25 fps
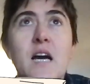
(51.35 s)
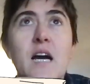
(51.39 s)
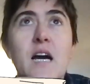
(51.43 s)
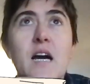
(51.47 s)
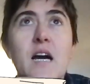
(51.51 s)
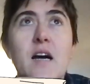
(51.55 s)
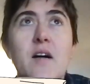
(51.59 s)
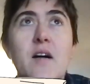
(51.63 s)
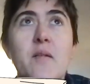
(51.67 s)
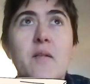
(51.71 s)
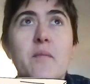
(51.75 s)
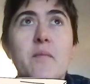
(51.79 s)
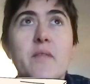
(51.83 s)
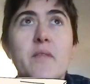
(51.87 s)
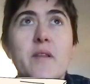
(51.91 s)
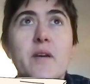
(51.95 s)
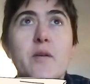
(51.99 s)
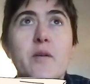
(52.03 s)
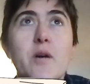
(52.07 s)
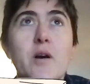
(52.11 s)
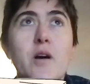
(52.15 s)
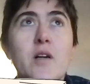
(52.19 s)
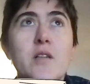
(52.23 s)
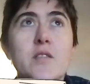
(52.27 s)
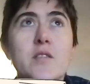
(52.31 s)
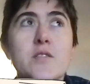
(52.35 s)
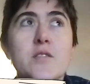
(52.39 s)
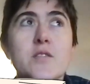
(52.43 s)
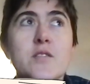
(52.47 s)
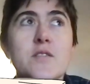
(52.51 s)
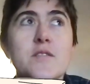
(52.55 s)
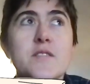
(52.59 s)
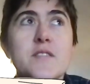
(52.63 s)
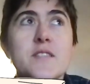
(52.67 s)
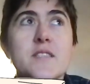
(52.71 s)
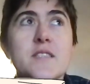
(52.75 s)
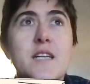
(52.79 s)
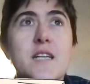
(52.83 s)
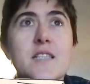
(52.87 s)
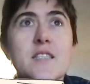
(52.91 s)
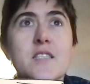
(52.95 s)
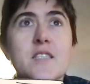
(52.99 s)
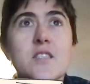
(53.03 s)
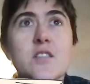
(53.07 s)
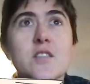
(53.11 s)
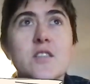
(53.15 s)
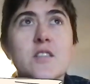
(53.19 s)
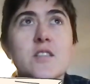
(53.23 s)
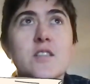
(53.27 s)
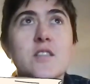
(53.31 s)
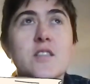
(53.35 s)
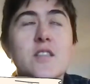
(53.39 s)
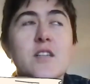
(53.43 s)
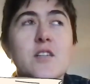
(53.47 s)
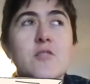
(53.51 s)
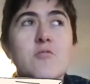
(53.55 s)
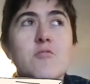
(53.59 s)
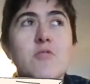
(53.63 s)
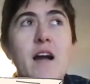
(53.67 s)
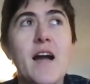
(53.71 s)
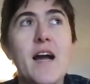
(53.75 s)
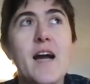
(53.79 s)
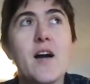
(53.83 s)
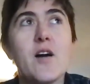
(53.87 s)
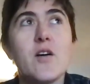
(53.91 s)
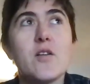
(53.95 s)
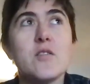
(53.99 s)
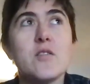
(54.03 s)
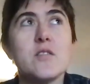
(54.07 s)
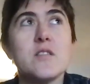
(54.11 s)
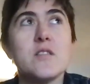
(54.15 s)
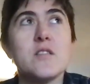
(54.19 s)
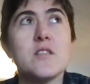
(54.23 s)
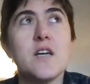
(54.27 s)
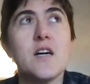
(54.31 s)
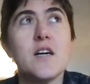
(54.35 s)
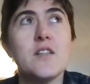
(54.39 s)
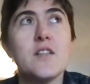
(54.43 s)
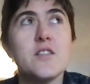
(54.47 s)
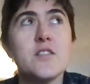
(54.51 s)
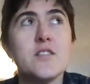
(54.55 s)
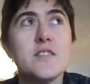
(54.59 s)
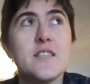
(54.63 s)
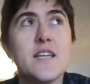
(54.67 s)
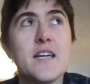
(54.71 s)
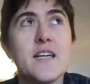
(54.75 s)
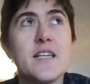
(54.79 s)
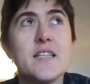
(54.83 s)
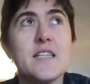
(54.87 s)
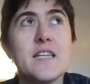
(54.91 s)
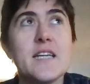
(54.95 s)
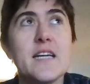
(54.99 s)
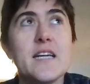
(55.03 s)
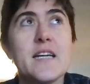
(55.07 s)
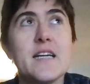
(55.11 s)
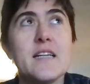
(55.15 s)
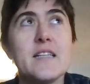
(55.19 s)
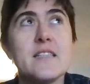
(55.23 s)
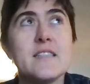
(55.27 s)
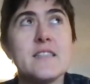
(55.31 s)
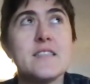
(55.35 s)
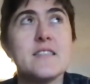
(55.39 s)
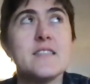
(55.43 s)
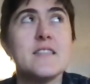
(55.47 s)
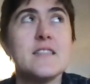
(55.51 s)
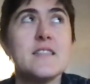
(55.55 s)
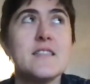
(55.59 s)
They were all sort of centered around understanding